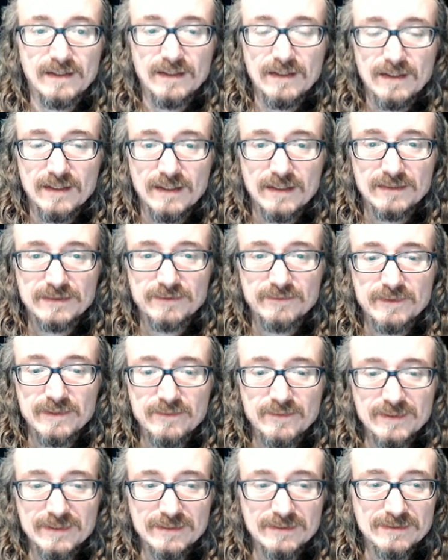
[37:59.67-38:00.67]
Uh, so what I
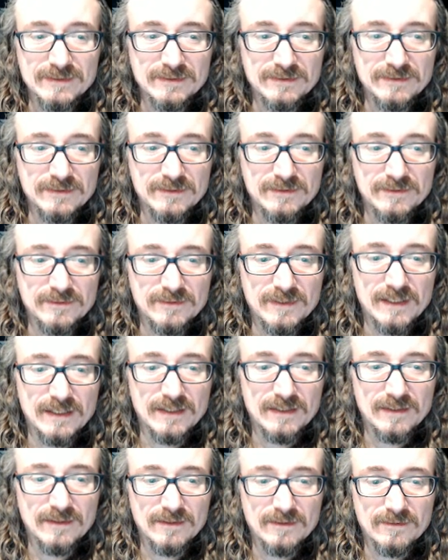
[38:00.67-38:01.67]
wanted to do
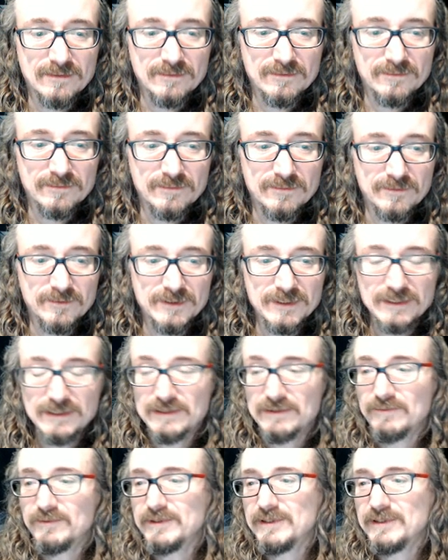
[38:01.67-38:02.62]
when you when you